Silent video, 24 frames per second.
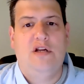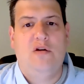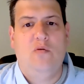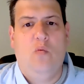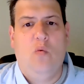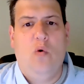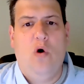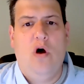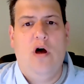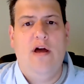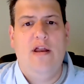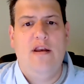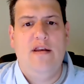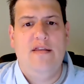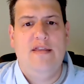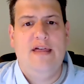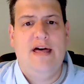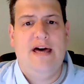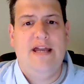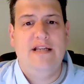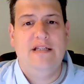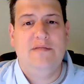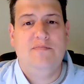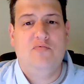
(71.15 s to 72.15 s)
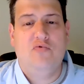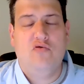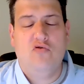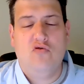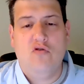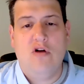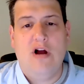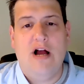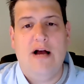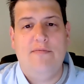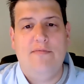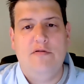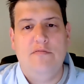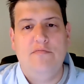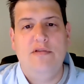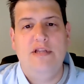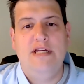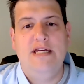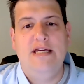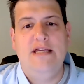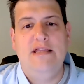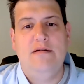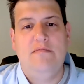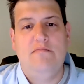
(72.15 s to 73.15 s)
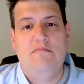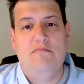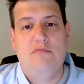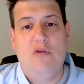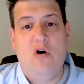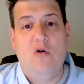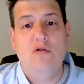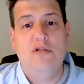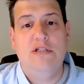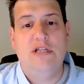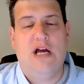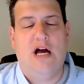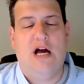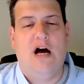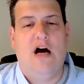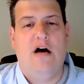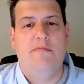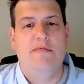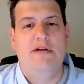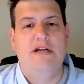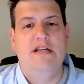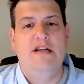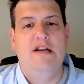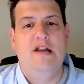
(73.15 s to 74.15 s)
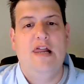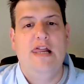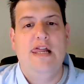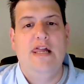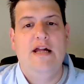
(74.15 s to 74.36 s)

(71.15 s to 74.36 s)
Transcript: and one that is probably the most common,